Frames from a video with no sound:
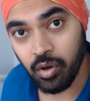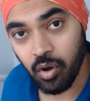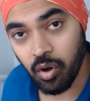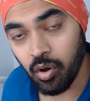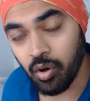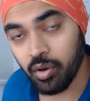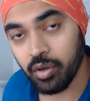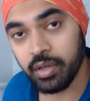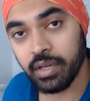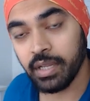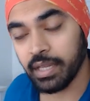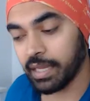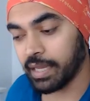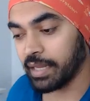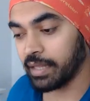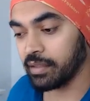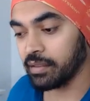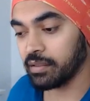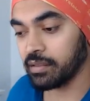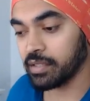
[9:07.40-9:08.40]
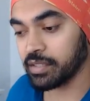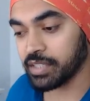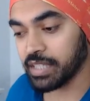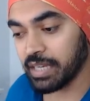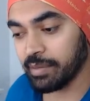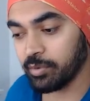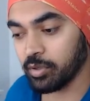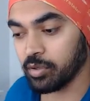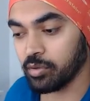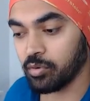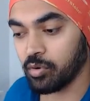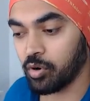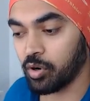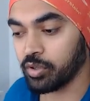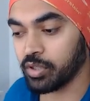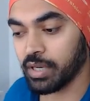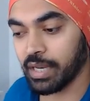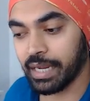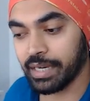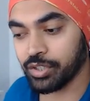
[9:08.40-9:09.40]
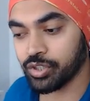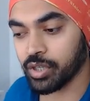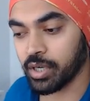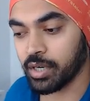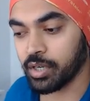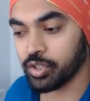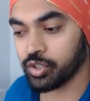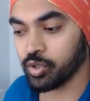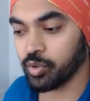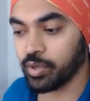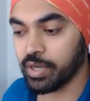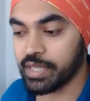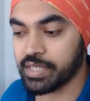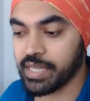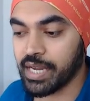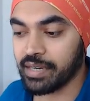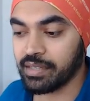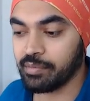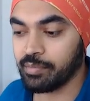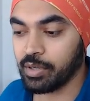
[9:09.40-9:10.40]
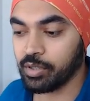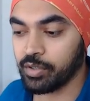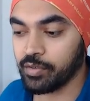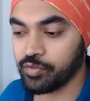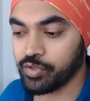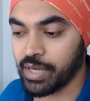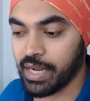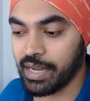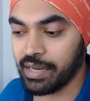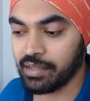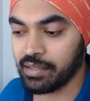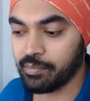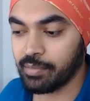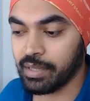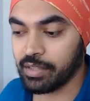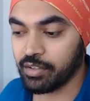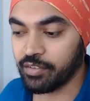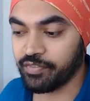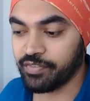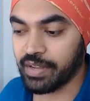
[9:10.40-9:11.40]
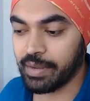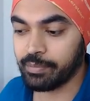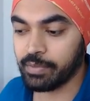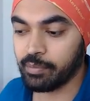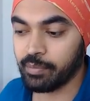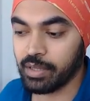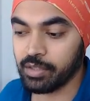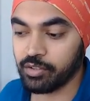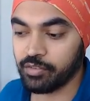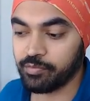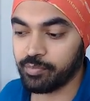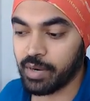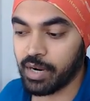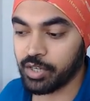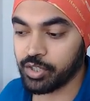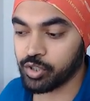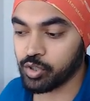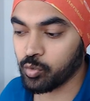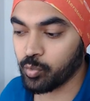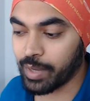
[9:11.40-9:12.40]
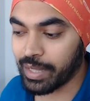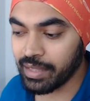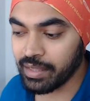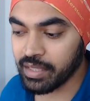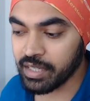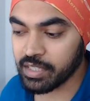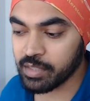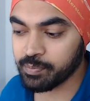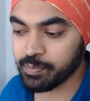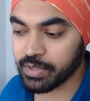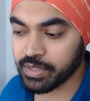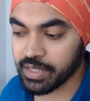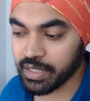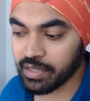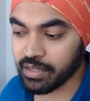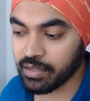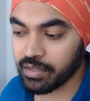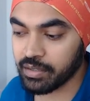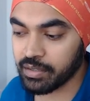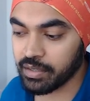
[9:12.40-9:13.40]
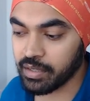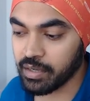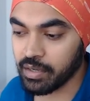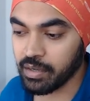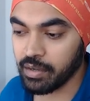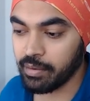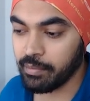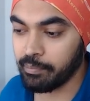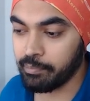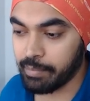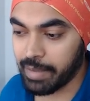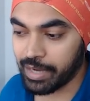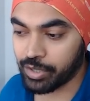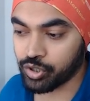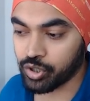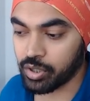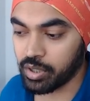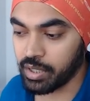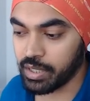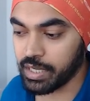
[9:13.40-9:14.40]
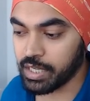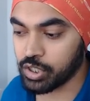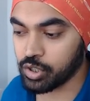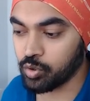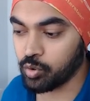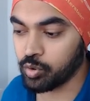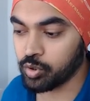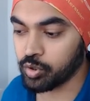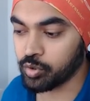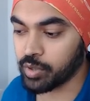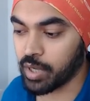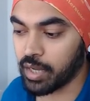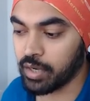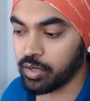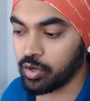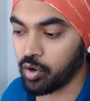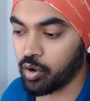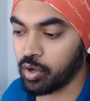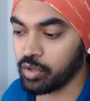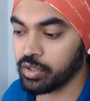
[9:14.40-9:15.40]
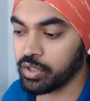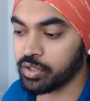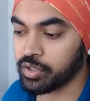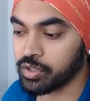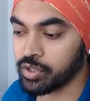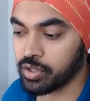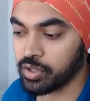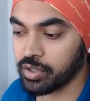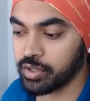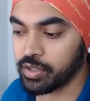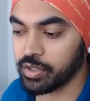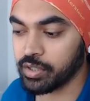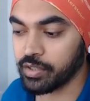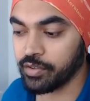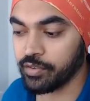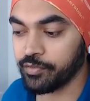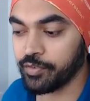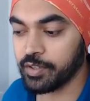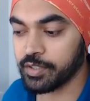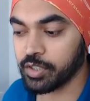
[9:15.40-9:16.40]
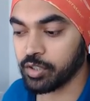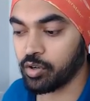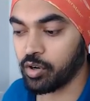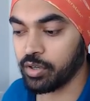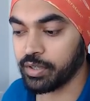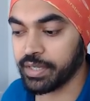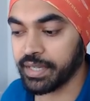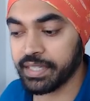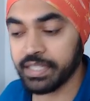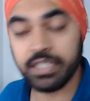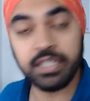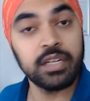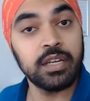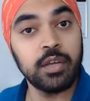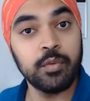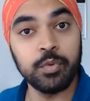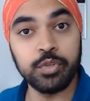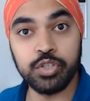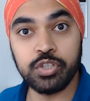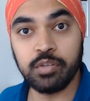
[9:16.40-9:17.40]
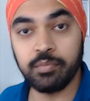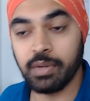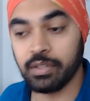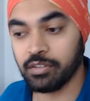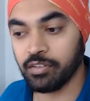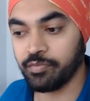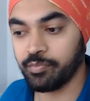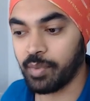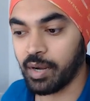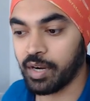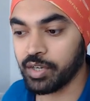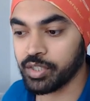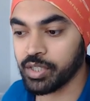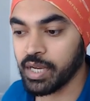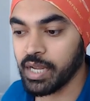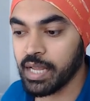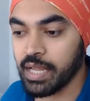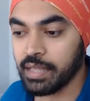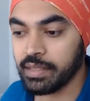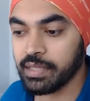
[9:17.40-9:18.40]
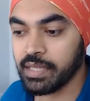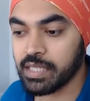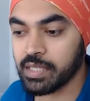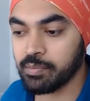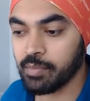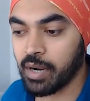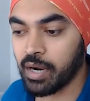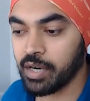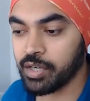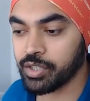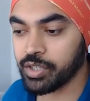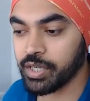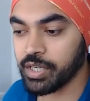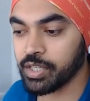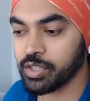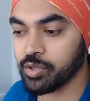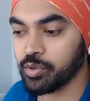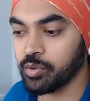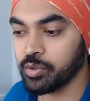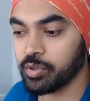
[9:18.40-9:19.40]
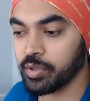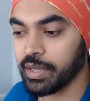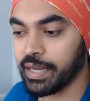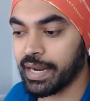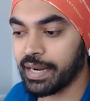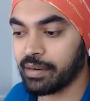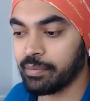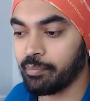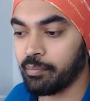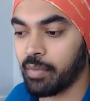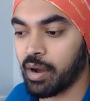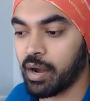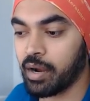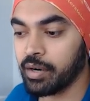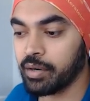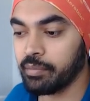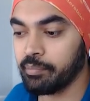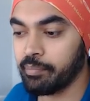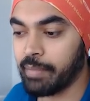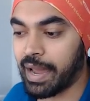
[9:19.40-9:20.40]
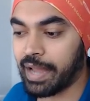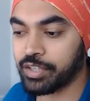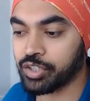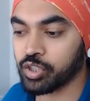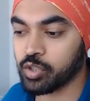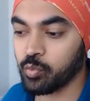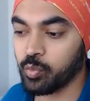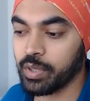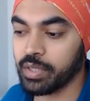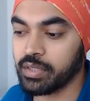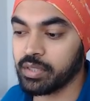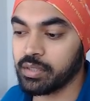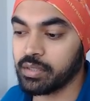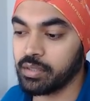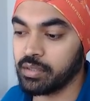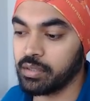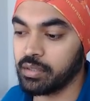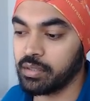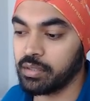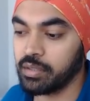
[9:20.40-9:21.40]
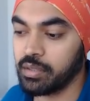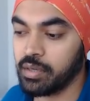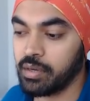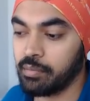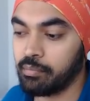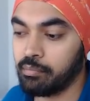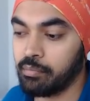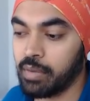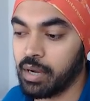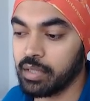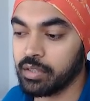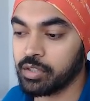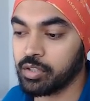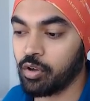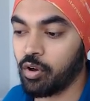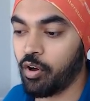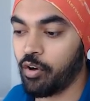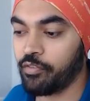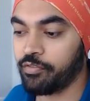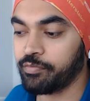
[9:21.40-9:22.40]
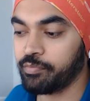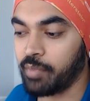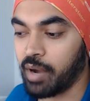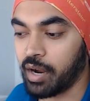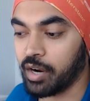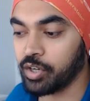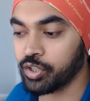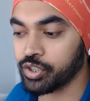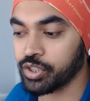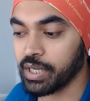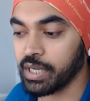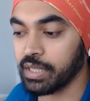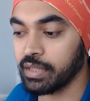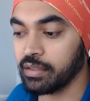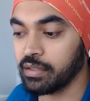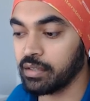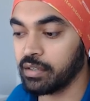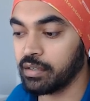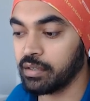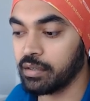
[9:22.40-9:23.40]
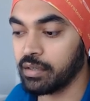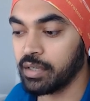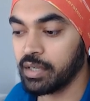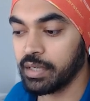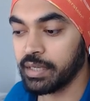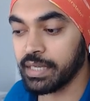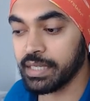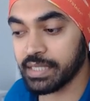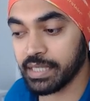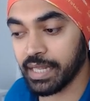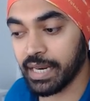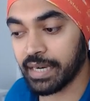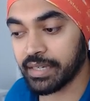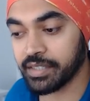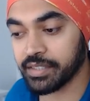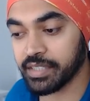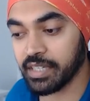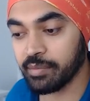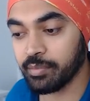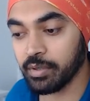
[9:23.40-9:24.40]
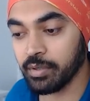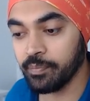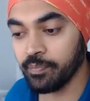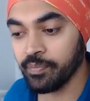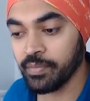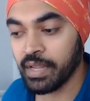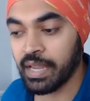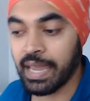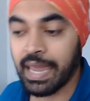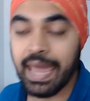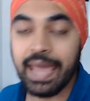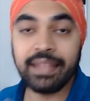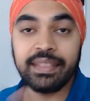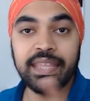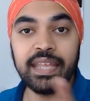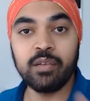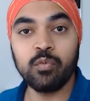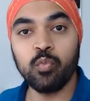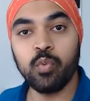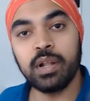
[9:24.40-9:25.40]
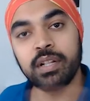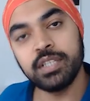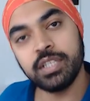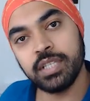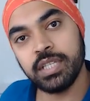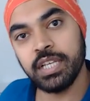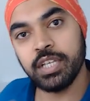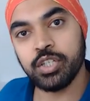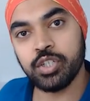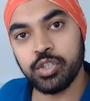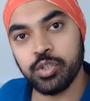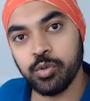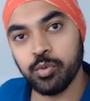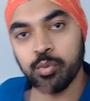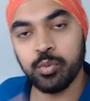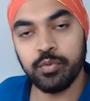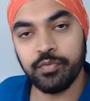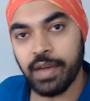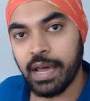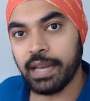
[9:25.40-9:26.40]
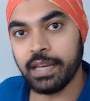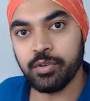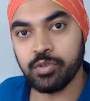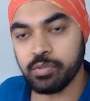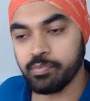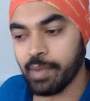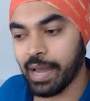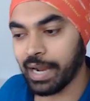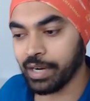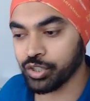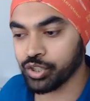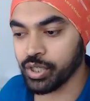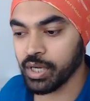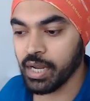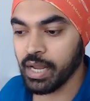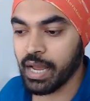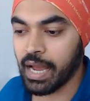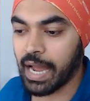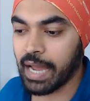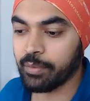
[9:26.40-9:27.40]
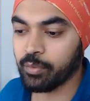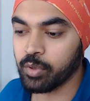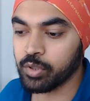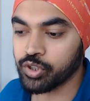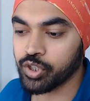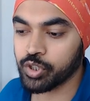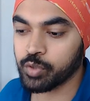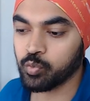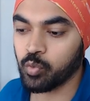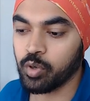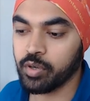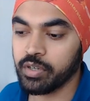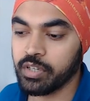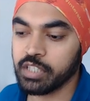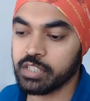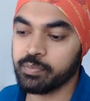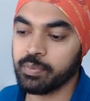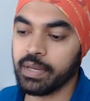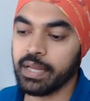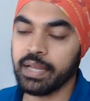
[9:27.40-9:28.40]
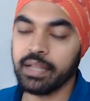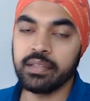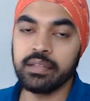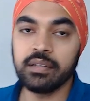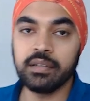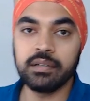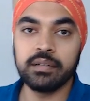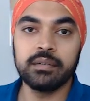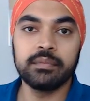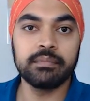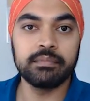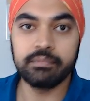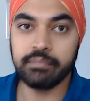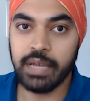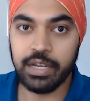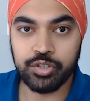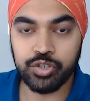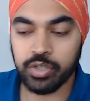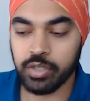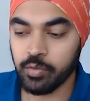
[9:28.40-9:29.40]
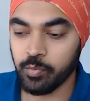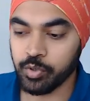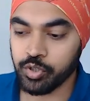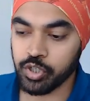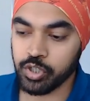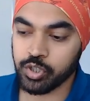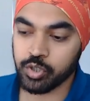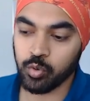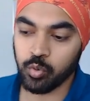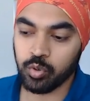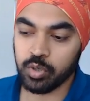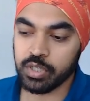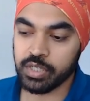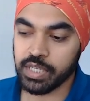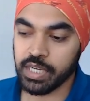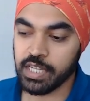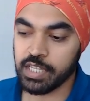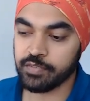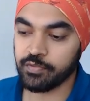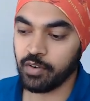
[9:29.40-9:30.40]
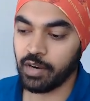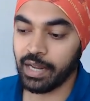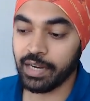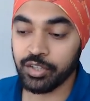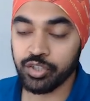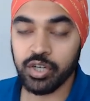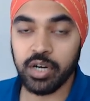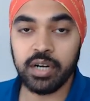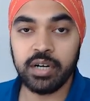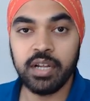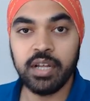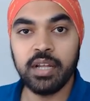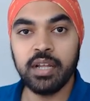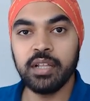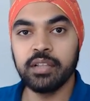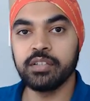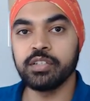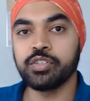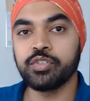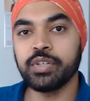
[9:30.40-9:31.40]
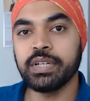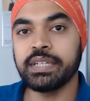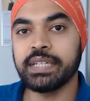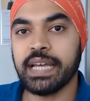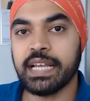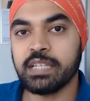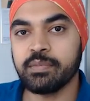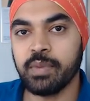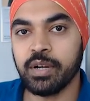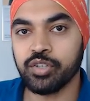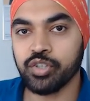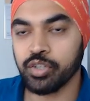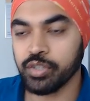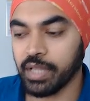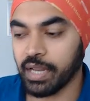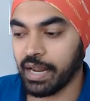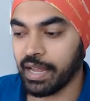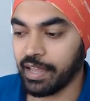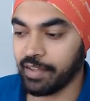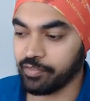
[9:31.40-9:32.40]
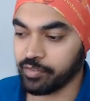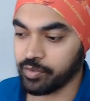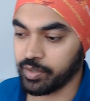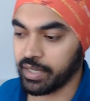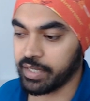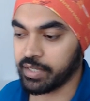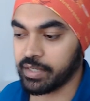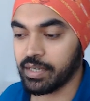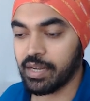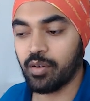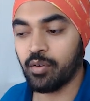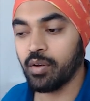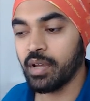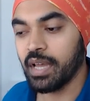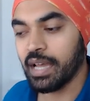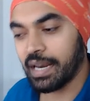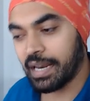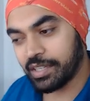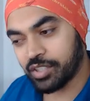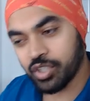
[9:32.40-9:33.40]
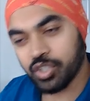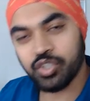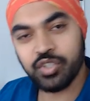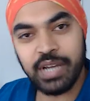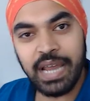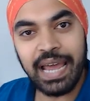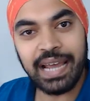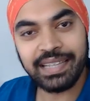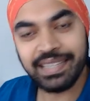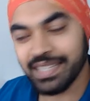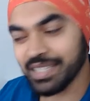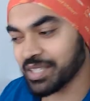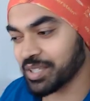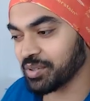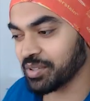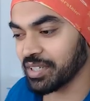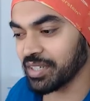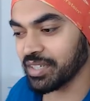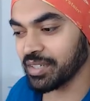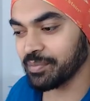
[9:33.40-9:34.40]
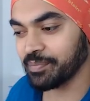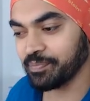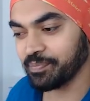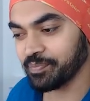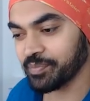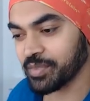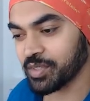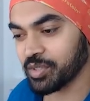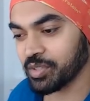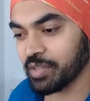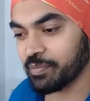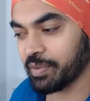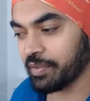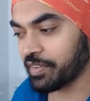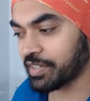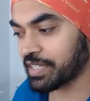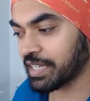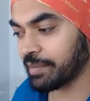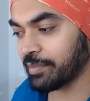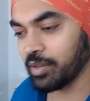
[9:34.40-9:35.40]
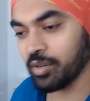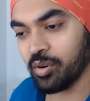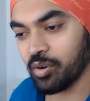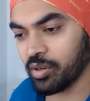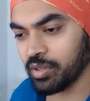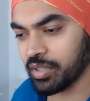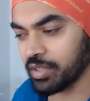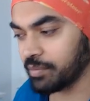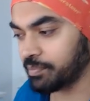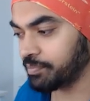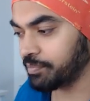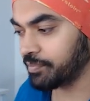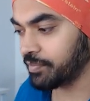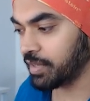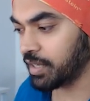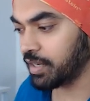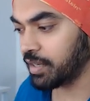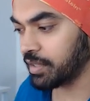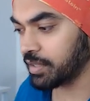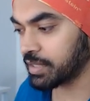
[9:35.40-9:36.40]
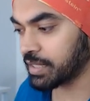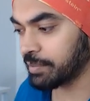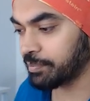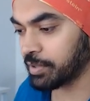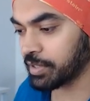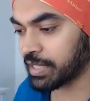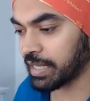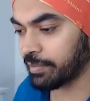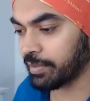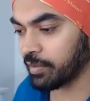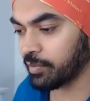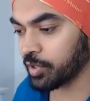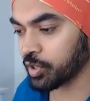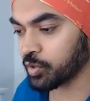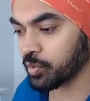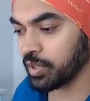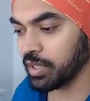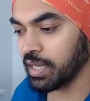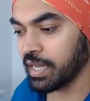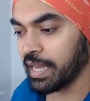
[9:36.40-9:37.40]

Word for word: on in the table or the line chart. So is that the month of Jan, the month of Feb, the month of March. So when this particular measure is going to run on the third filter context, which is the month of March, this March is going to get mar matched with the month of March in the disconnected table. And then once these two values match, I would just want to display the measure, which is total sales for line chart, the TREATAS measure that I have created. Now let's just drag this to the to the pivot table or the uh, simple table visual